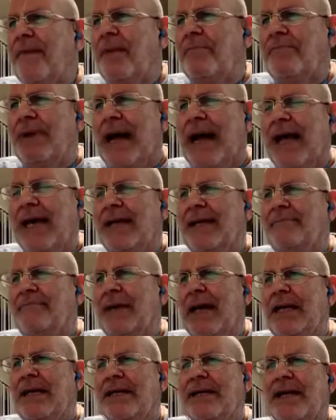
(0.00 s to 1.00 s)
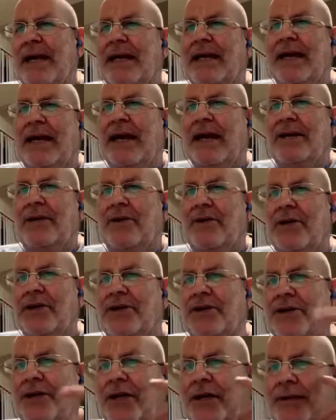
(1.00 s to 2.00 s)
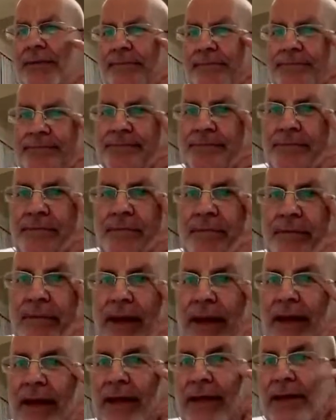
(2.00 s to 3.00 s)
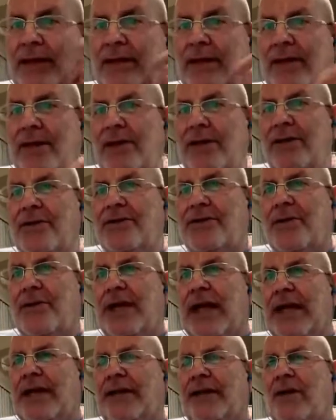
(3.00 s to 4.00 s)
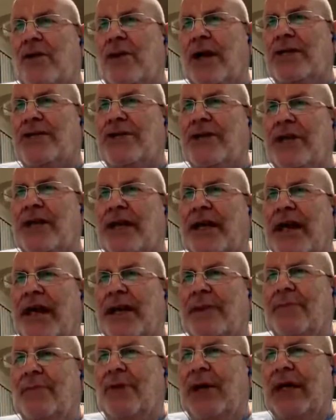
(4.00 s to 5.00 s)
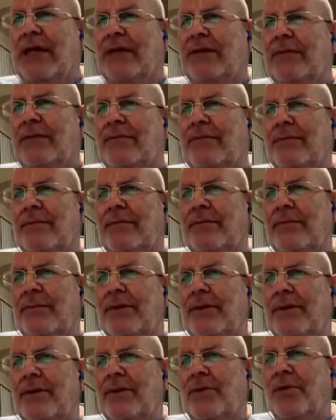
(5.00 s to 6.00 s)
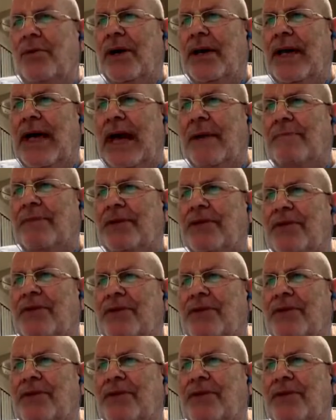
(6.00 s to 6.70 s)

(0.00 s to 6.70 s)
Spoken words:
by meditating on Krishna. So then the question came, well, what happened